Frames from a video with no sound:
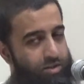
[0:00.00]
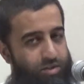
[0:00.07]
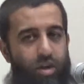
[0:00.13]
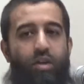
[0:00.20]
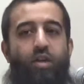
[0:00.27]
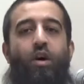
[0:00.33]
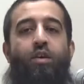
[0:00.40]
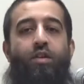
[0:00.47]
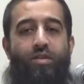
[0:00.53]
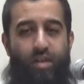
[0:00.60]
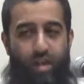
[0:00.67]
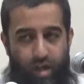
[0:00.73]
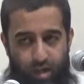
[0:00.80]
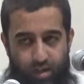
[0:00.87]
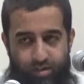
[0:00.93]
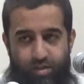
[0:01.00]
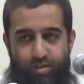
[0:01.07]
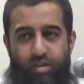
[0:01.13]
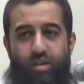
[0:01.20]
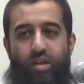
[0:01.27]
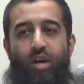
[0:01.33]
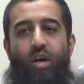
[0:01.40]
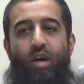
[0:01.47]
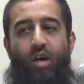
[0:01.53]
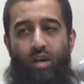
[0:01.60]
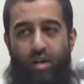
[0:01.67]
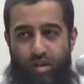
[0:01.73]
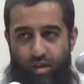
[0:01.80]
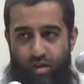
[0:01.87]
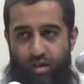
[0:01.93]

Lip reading: start nodding their heads in the car.